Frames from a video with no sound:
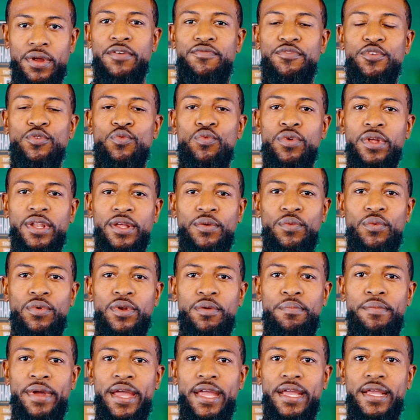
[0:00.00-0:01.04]
If you really wanna
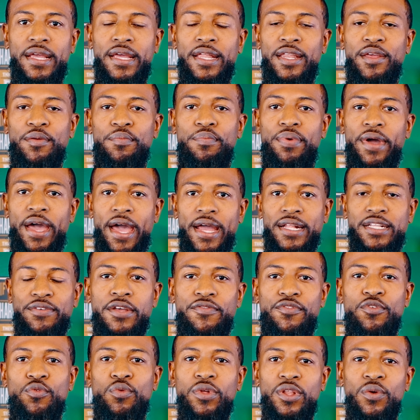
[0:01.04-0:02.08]
make an impact,
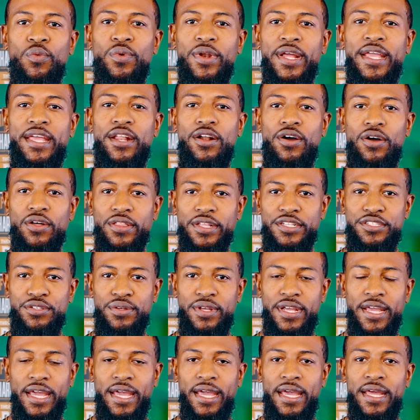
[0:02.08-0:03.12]
if you really wanna get all that you
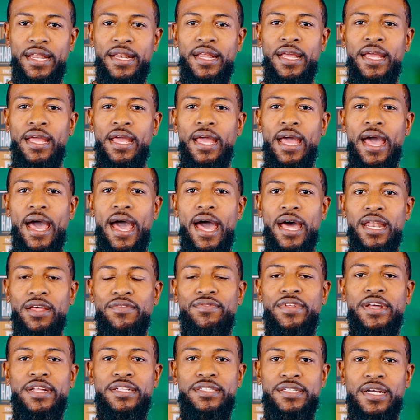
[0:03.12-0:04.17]
can out of
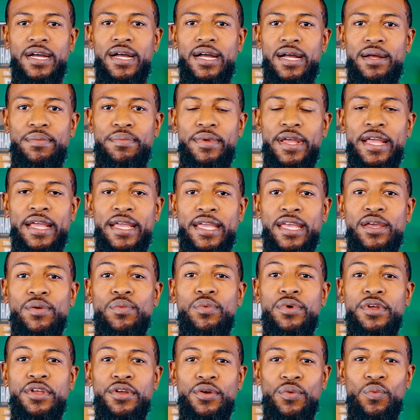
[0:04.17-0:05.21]
that job and get
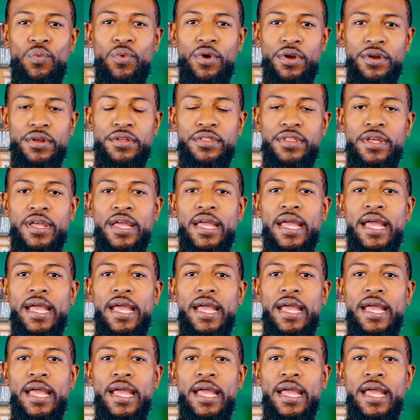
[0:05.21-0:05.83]
what you're worth,